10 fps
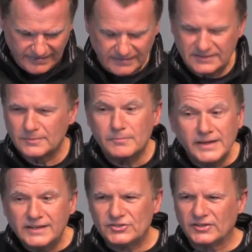And it's
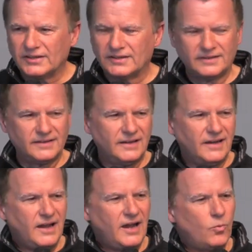amazing
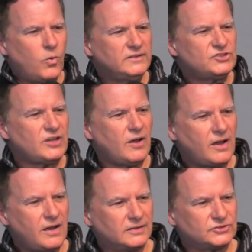how once our
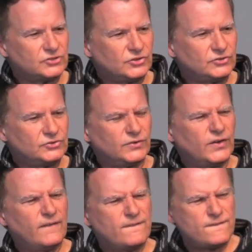hearts turn to
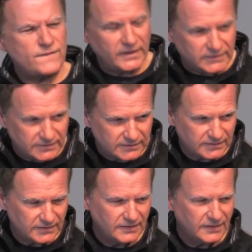faith
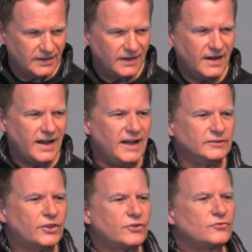
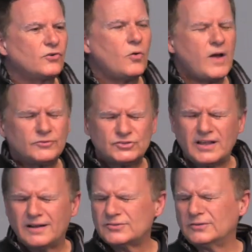and throw
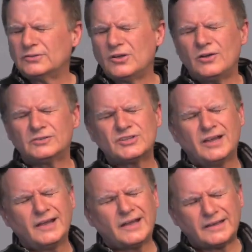ourselves on God's
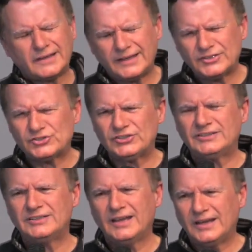
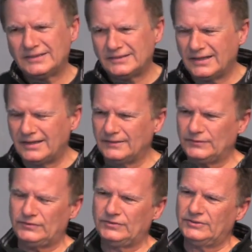chesed
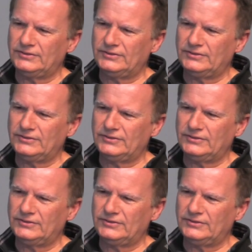love,